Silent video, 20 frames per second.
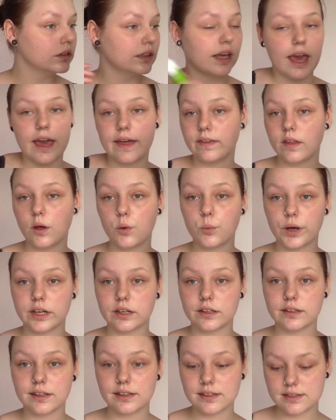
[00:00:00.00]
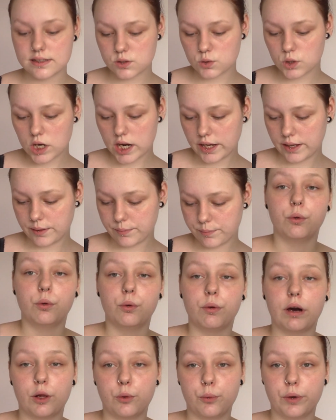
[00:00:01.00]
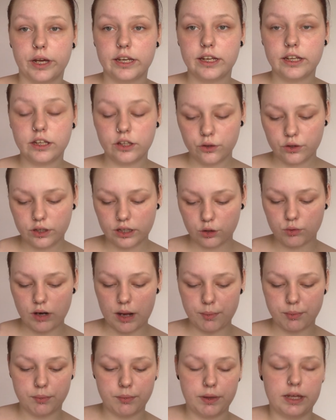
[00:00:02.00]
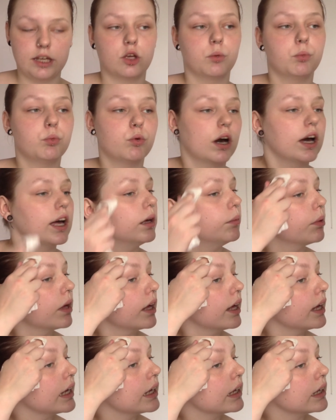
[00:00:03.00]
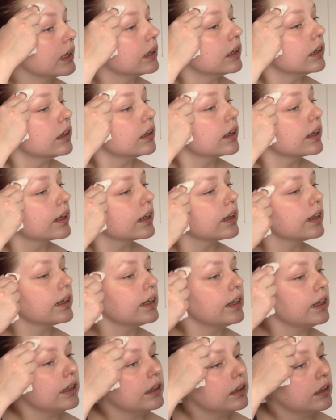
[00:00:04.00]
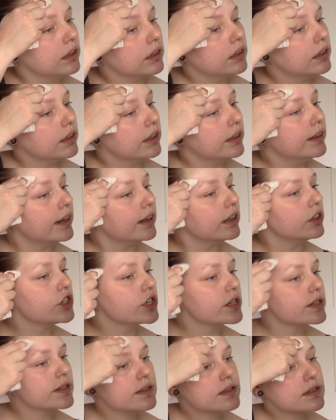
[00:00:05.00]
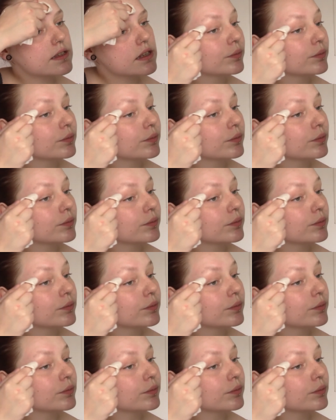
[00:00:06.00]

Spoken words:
and then wait until it's dry. While waiting, you can grab a makeup wipe and clean the edges.